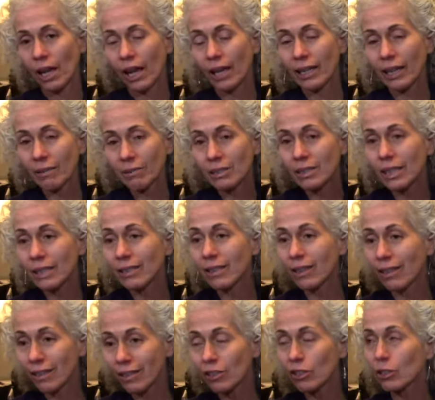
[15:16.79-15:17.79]
And I would say
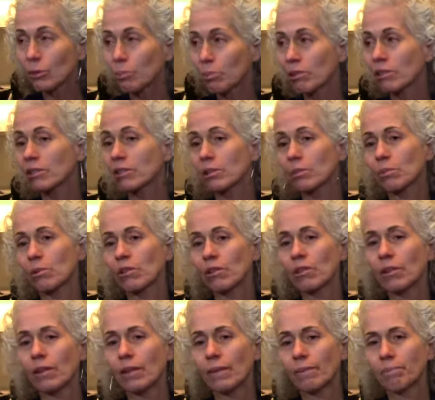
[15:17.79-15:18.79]
the third
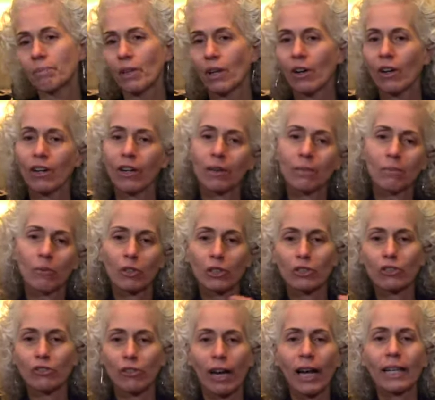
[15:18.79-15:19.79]
principle or
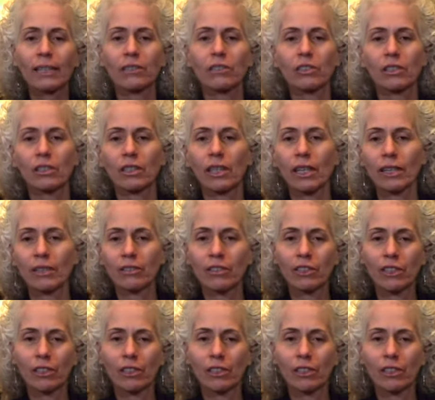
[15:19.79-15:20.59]
strategy that